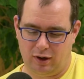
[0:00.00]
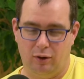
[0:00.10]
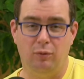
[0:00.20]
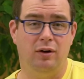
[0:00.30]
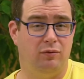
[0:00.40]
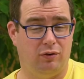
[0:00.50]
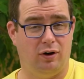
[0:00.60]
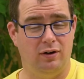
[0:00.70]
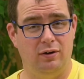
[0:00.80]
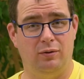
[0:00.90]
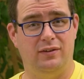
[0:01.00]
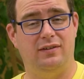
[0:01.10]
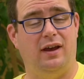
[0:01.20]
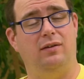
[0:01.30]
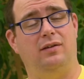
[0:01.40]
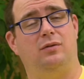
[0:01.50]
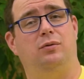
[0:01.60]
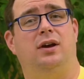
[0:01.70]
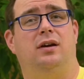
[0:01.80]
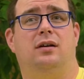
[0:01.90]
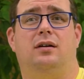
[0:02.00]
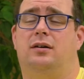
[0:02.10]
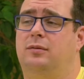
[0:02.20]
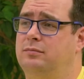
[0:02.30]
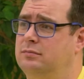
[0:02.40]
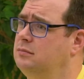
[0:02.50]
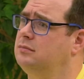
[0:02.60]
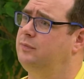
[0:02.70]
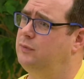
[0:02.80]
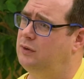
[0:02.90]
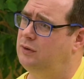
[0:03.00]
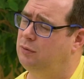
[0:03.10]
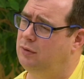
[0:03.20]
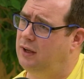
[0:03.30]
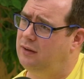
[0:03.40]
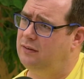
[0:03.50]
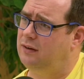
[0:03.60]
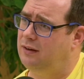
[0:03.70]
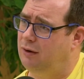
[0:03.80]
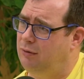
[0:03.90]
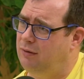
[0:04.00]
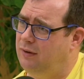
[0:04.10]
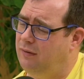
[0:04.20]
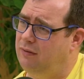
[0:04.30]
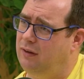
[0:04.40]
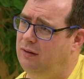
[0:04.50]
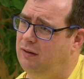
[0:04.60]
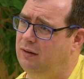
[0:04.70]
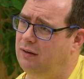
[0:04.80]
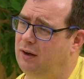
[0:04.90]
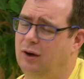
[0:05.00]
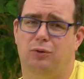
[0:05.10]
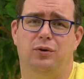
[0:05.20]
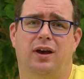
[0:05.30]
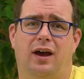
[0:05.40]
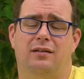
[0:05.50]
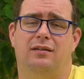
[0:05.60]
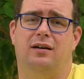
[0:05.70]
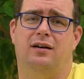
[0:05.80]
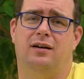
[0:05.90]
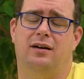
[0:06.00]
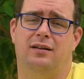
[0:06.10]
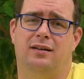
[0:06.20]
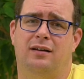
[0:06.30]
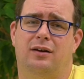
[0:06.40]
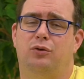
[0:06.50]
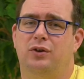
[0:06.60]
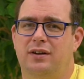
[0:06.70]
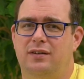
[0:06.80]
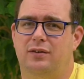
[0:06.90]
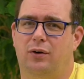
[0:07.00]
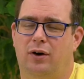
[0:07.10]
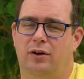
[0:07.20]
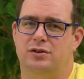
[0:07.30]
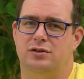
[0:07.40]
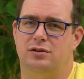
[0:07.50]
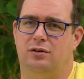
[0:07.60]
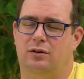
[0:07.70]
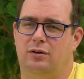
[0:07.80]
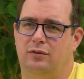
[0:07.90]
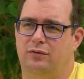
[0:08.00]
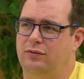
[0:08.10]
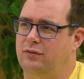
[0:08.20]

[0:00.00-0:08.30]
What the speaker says: will say that we 2 years ago, I think, we had done a research of